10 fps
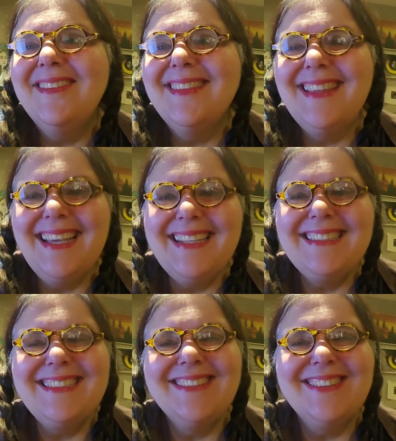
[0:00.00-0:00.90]
Thanks,
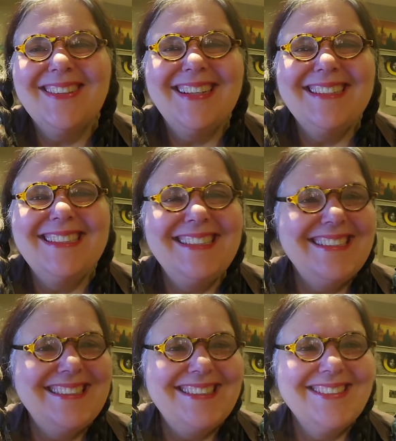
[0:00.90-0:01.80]
Still Crazy.
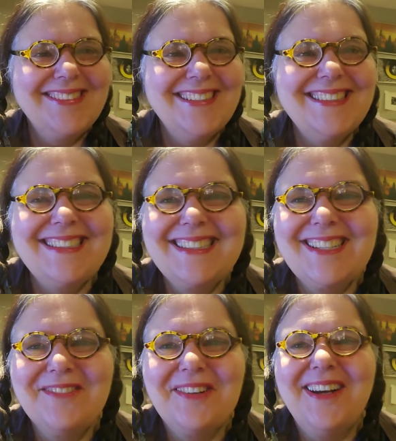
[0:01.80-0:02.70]
Still Crazy says
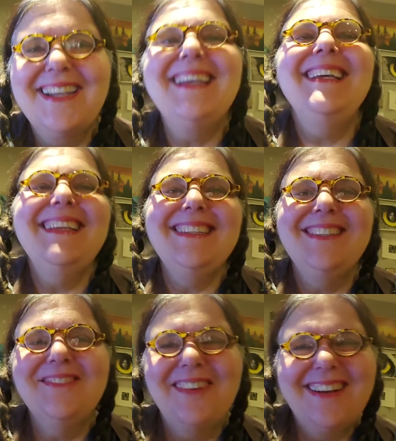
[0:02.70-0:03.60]
I rock.
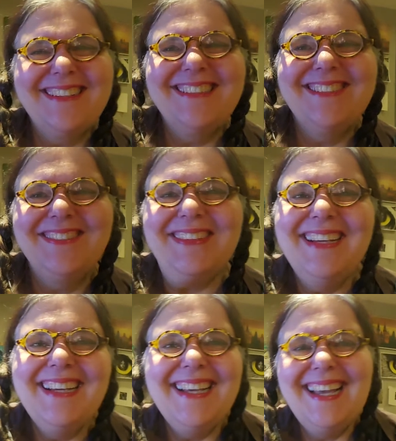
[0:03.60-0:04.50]
You rock too.
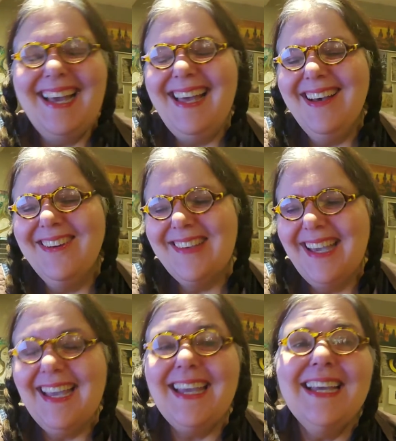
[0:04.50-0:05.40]

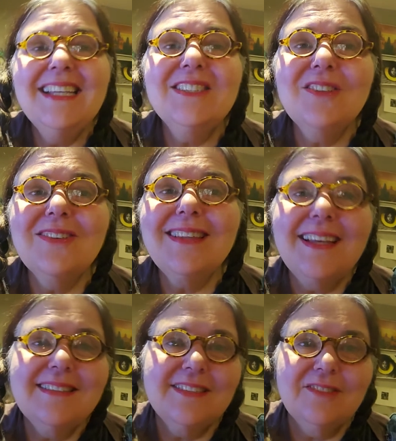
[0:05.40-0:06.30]
Okay, so
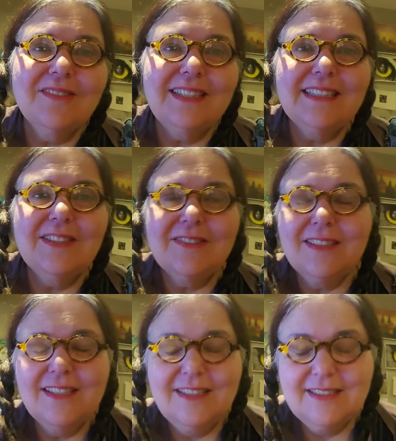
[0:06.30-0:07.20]
these are
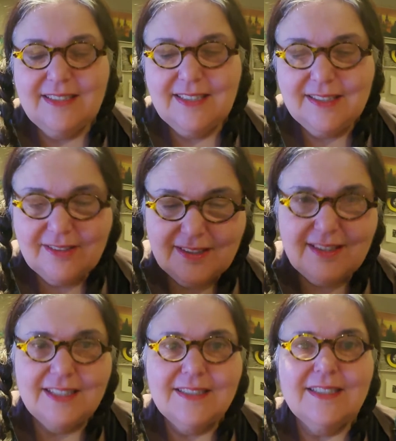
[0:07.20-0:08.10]
the
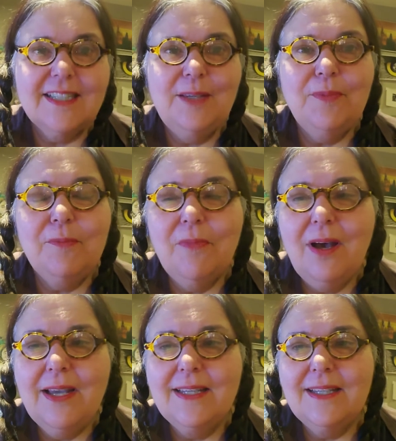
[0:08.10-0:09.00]
things to keep in
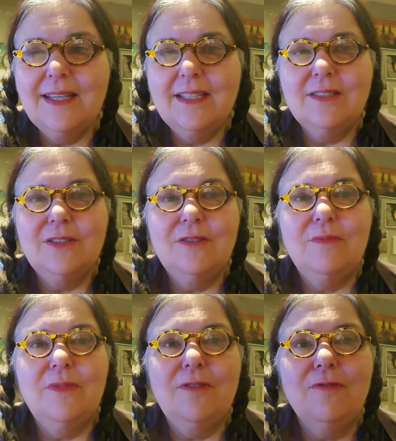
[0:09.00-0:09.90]
mind as you
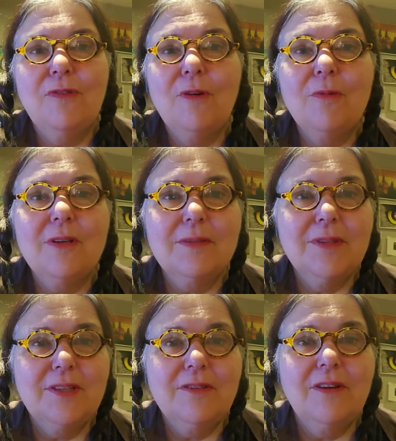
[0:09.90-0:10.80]
move forward
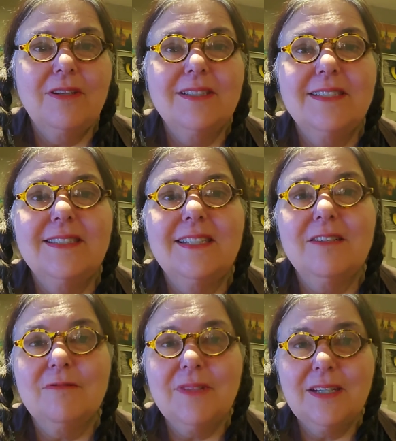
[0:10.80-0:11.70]
with your artistic
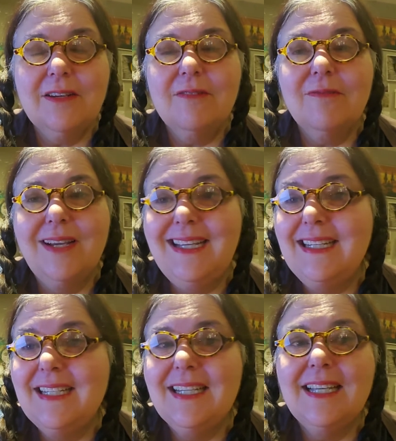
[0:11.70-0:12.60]
career,
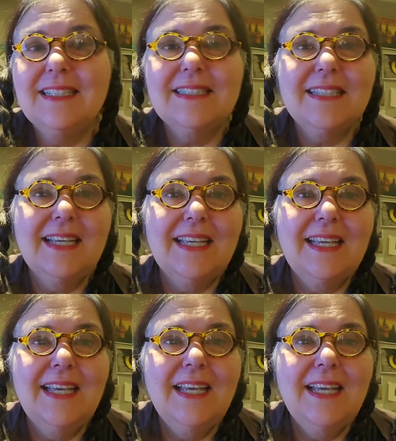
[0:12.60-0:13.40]
right? It's like